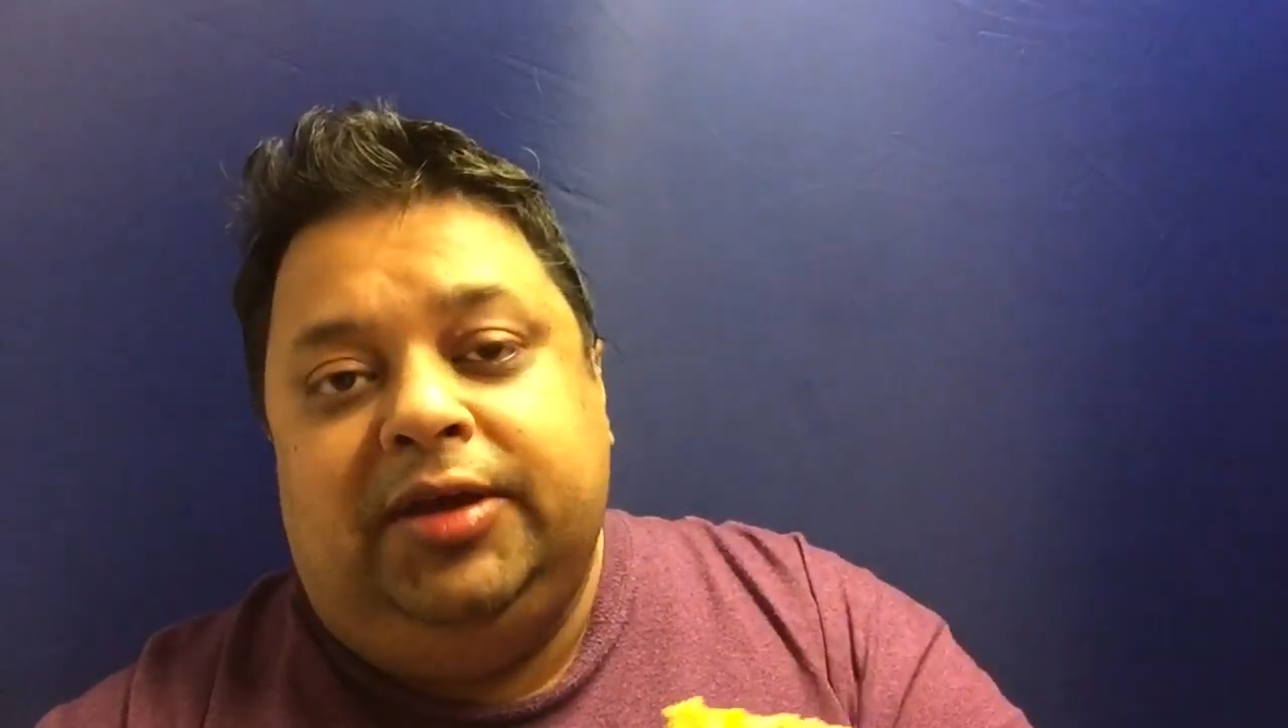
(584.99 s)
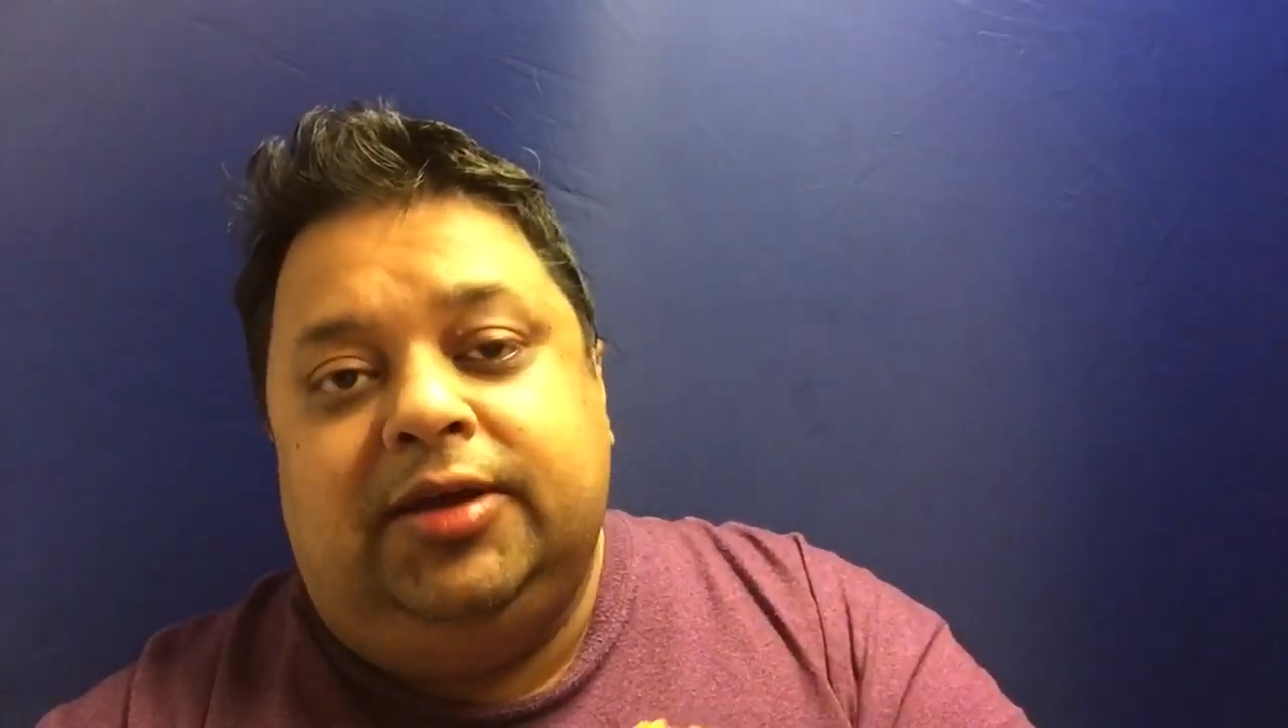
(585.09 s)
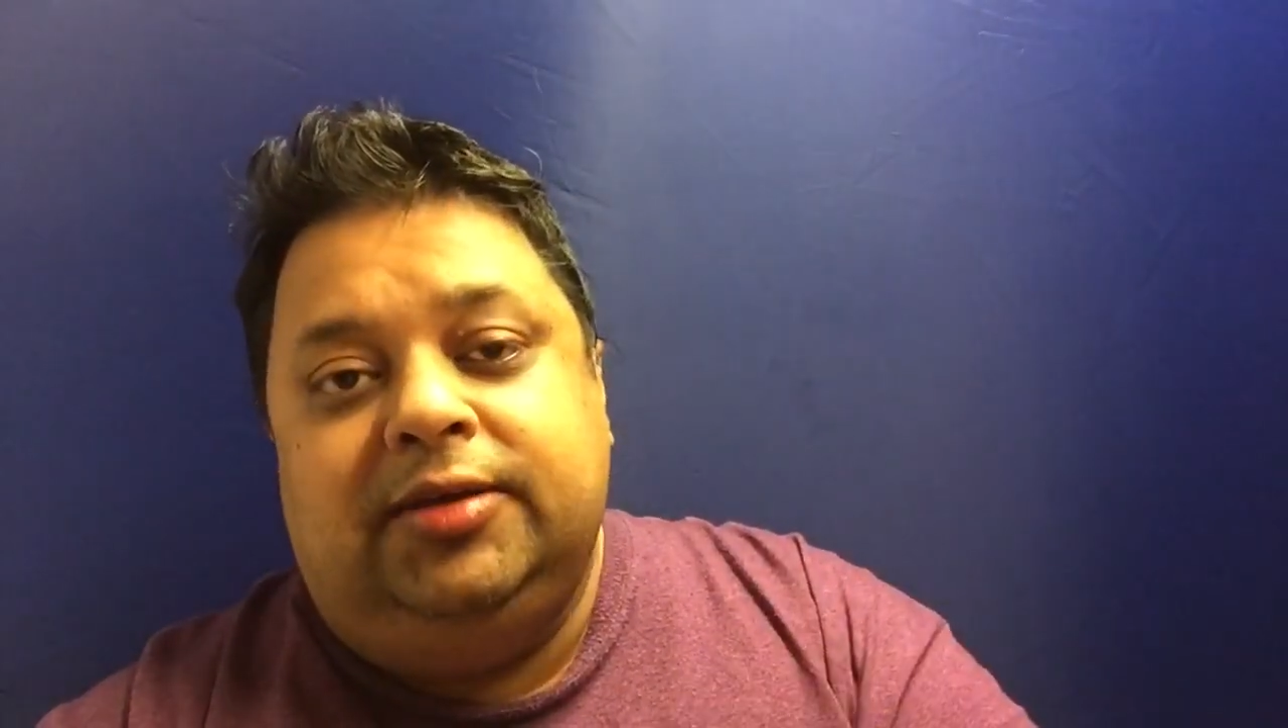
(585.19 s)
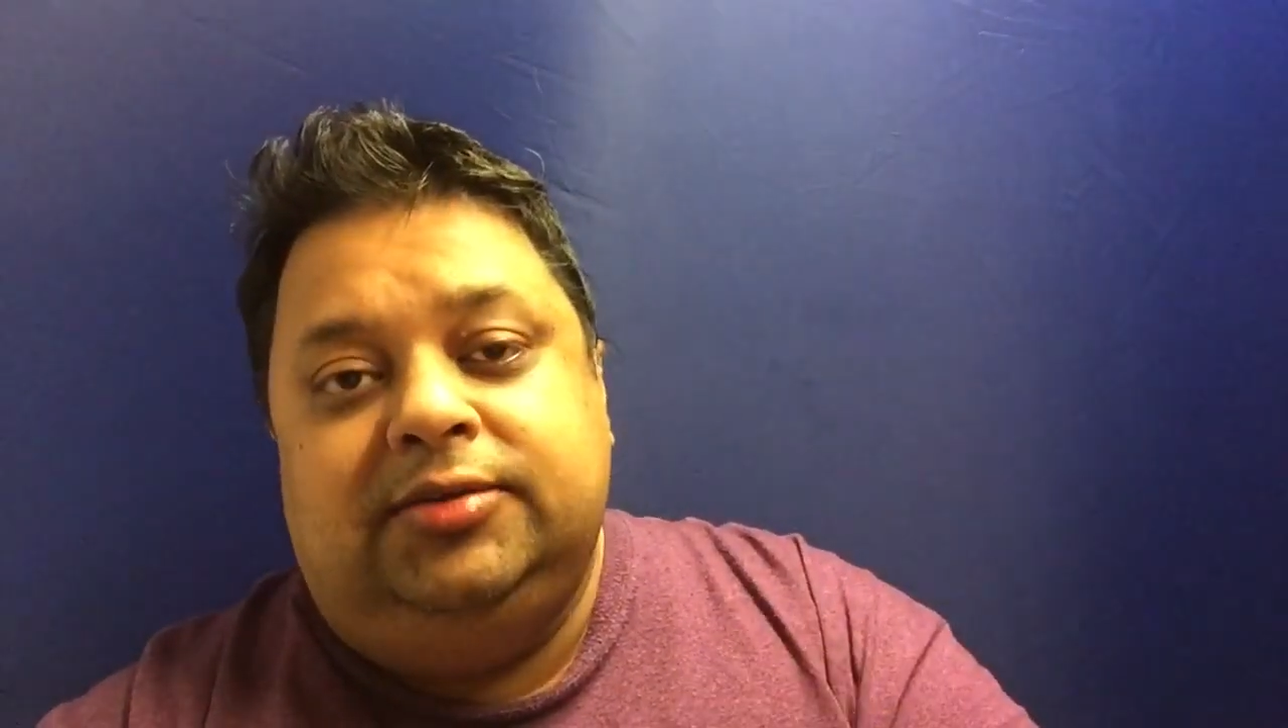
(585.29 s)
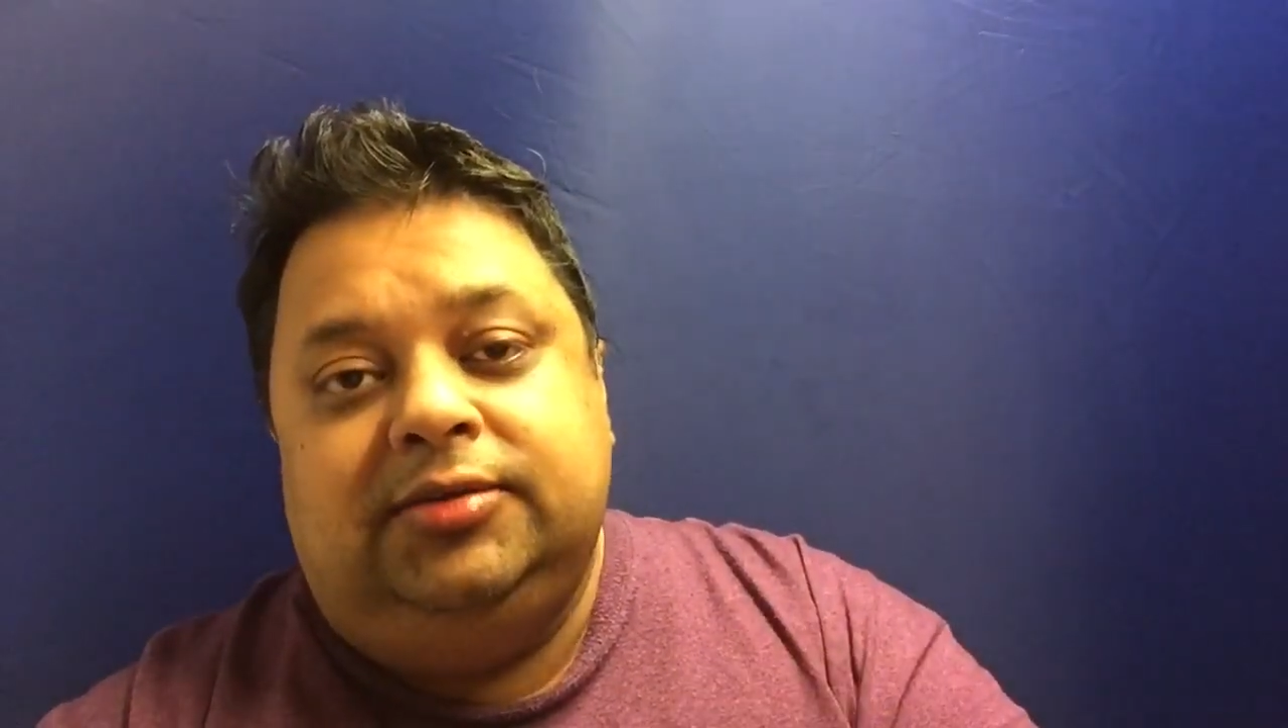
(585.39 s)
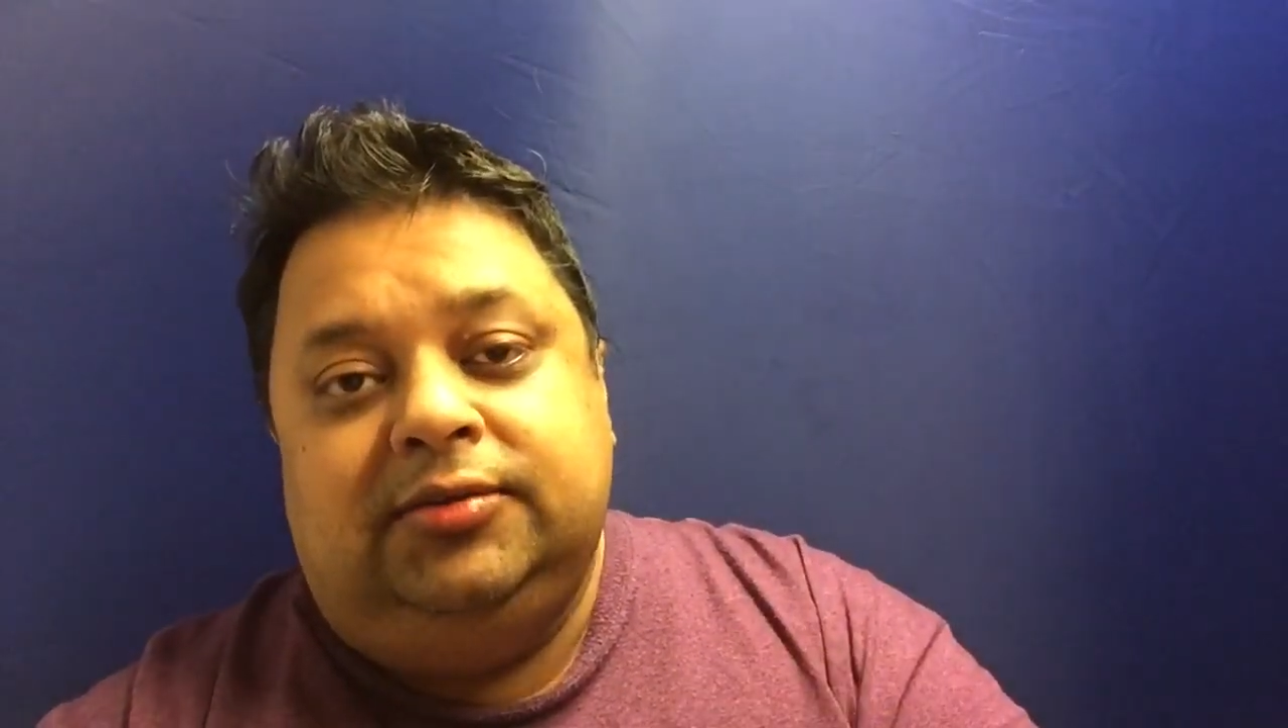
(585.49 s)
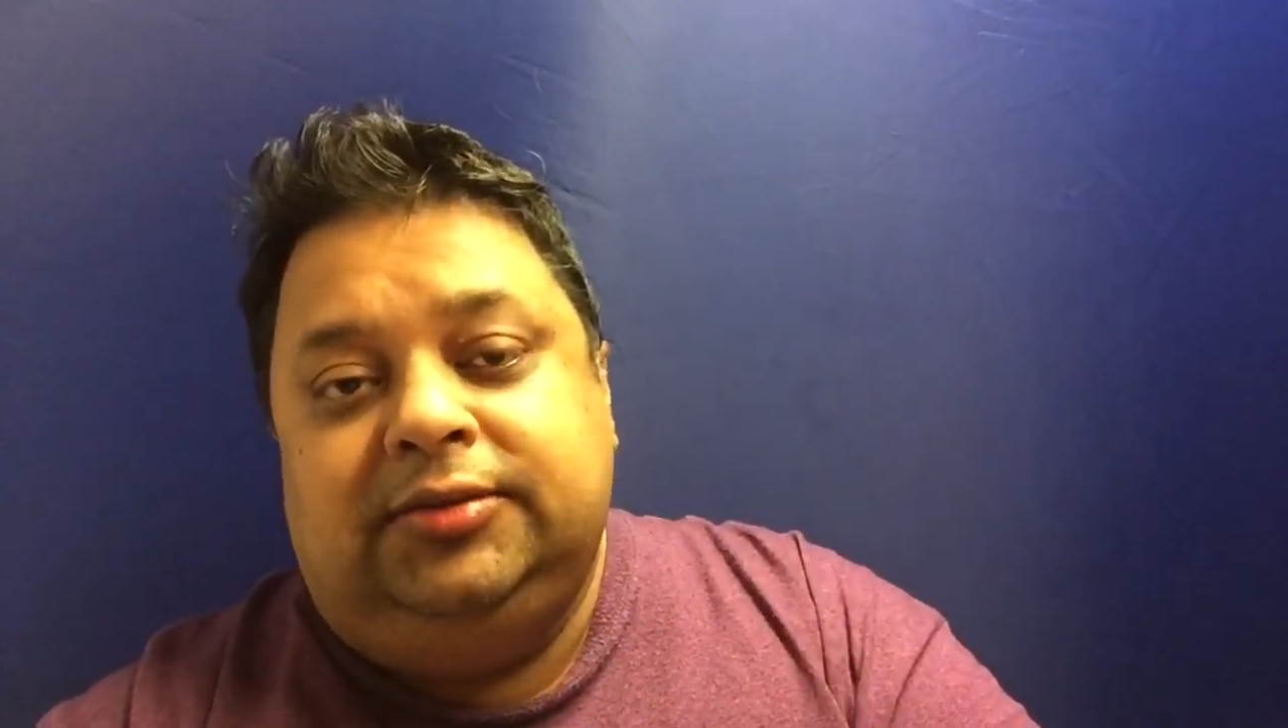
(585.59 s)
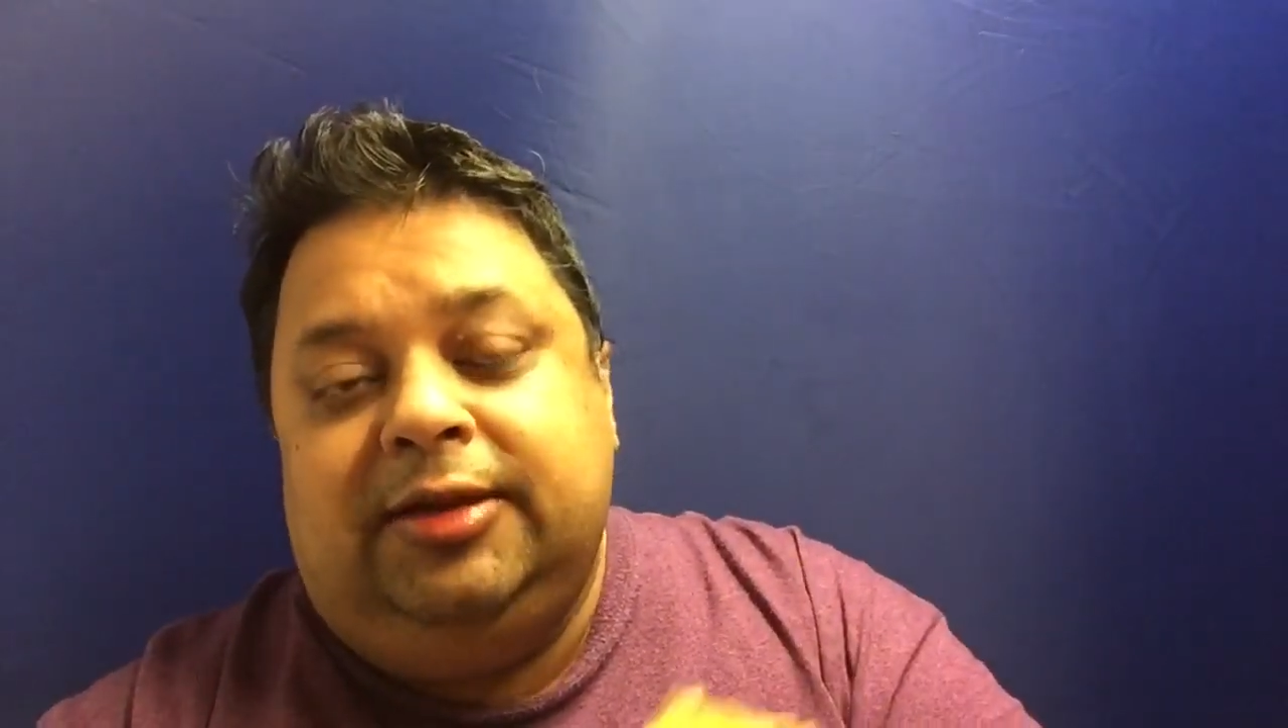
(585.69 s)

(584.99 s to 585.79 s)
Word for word: because